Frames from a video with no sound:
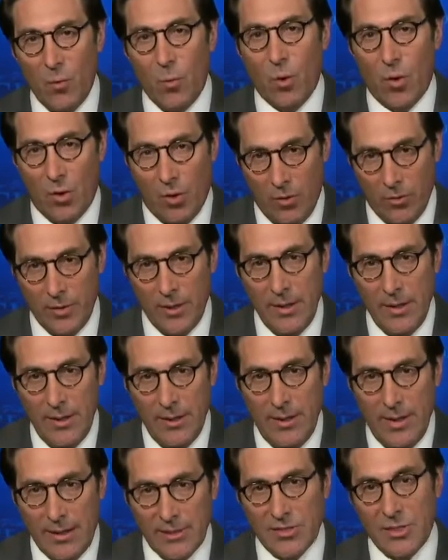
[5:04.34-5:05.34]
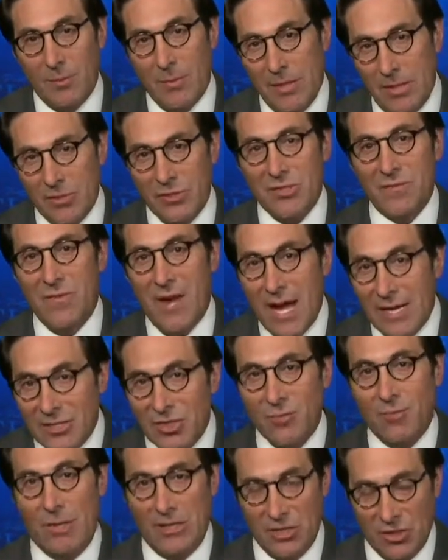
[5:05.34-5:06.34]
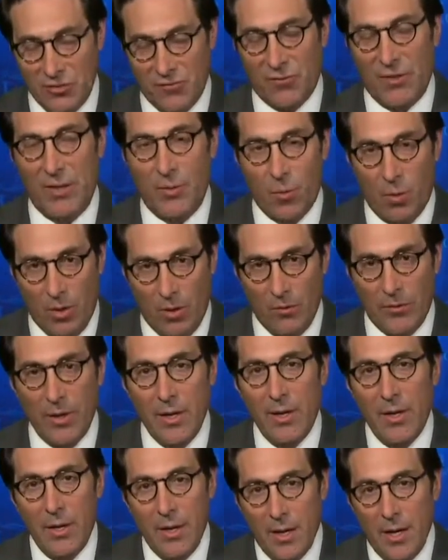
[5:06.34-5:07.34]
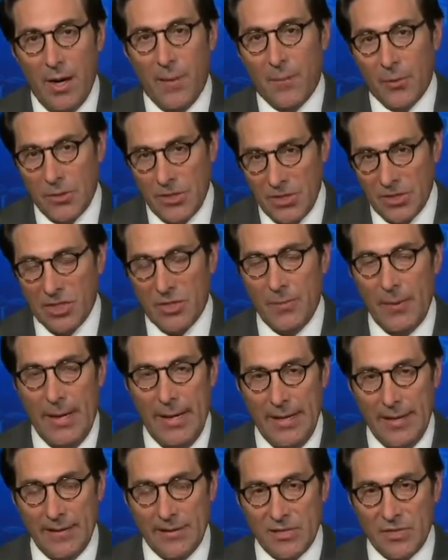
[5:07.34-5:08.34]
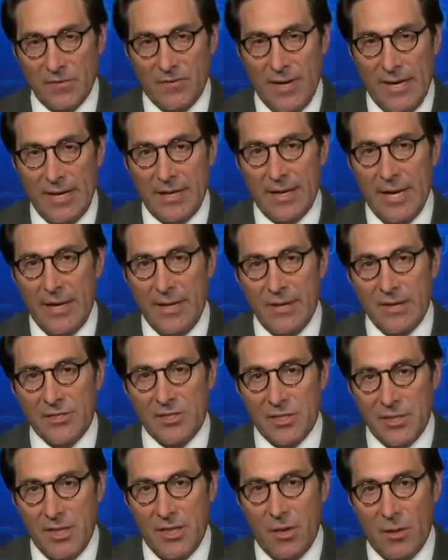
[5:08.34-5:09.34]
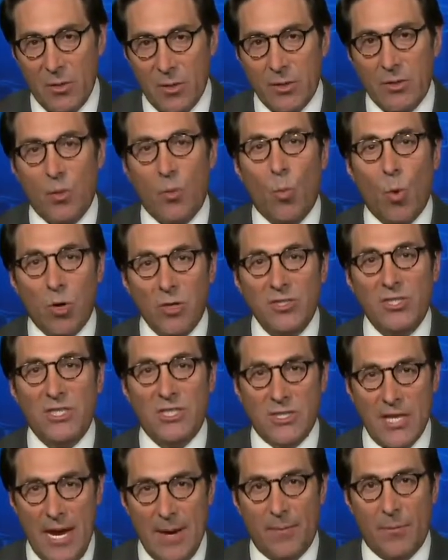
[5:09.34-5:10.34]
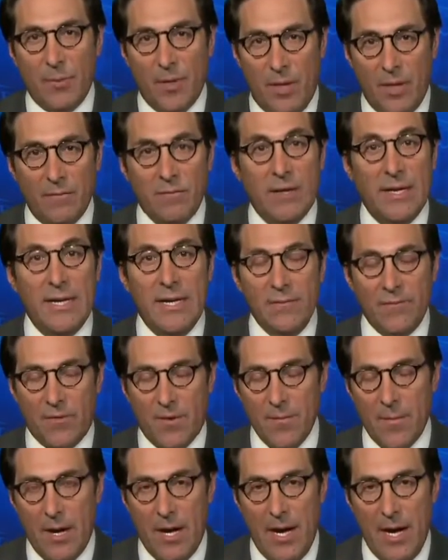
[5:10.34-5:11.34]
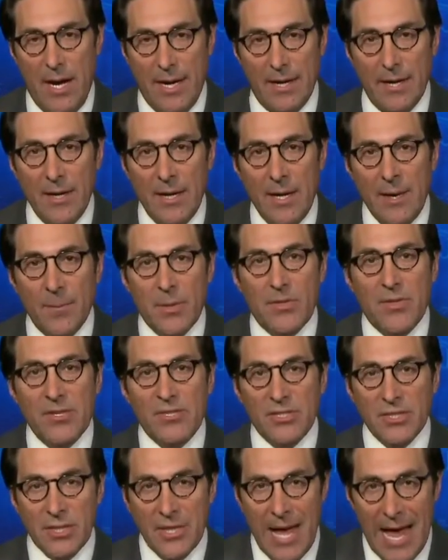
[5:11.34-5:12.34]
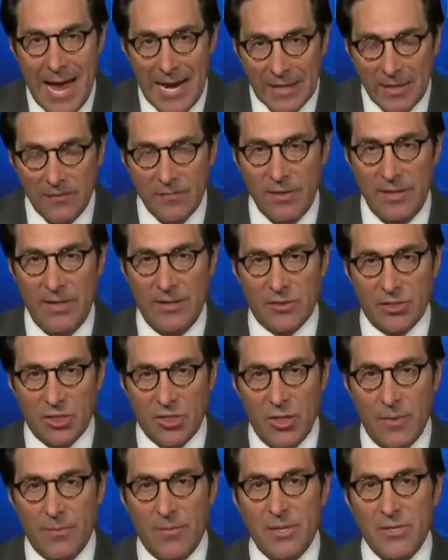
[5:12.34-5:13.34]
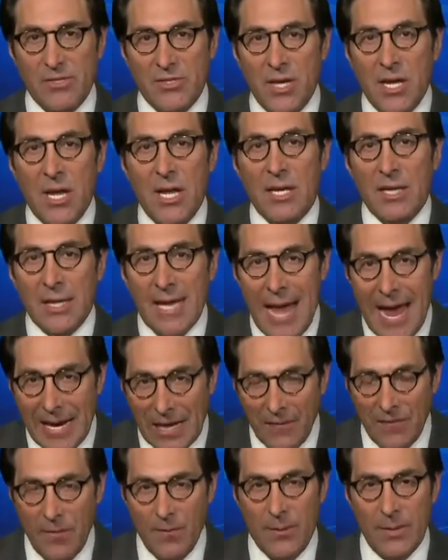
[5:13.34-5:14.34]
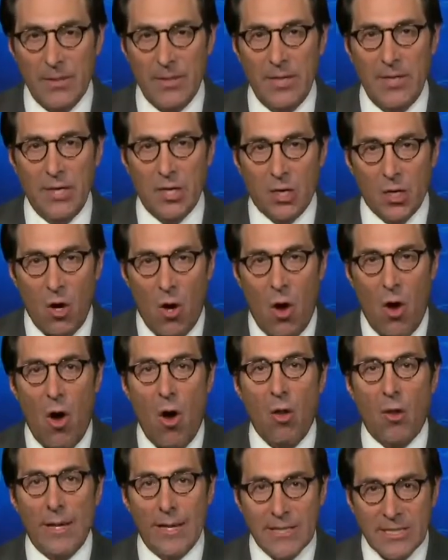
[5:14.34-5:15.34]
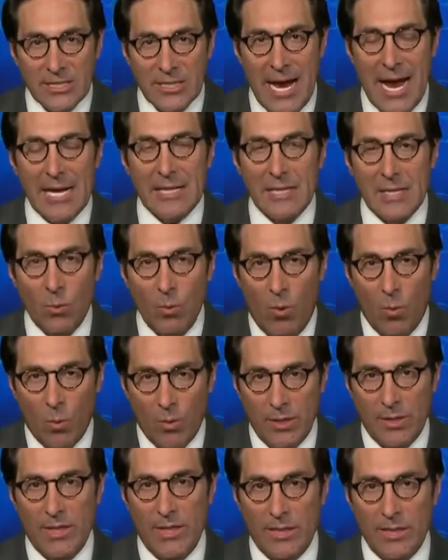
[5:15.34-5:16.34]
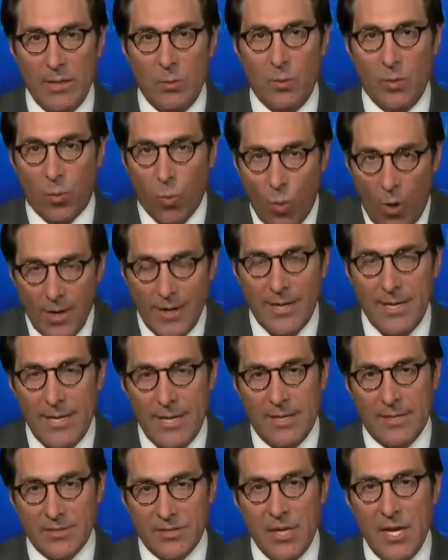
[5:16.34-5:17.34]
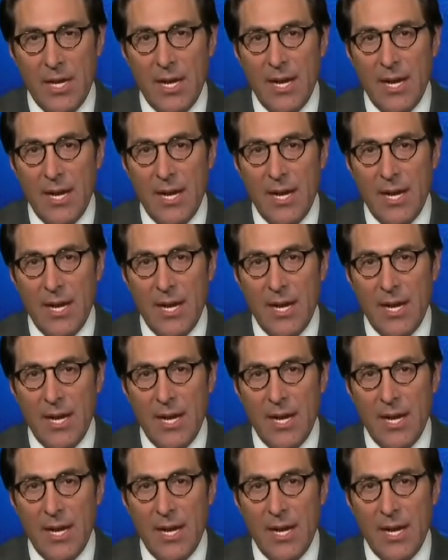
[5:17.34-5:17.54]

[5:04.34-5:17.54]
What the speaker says: world and some leaders of not so much the free world participating in this event. And this, you know, the worst example of leading from behind. But this lack of leadership, this lack of ability to call exactly what we're dealing with, what it is